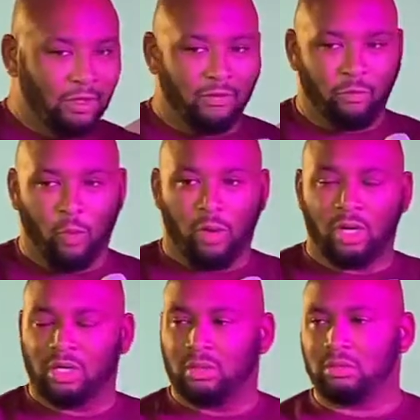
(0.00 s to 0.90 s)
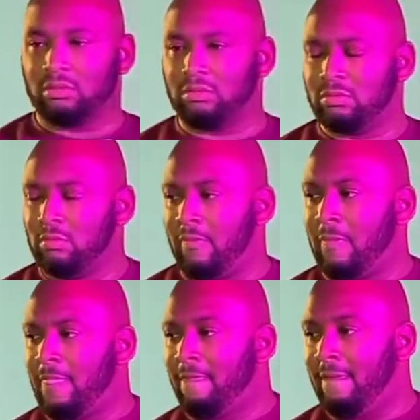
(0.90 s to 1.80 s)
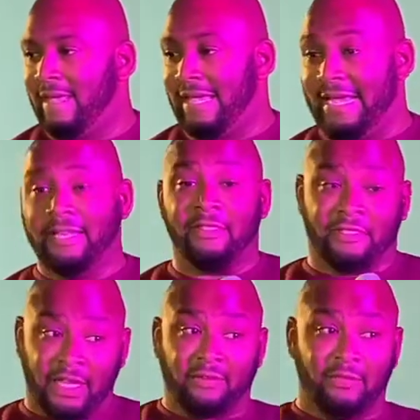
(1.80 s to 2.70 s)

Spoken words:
of war. In the thick of the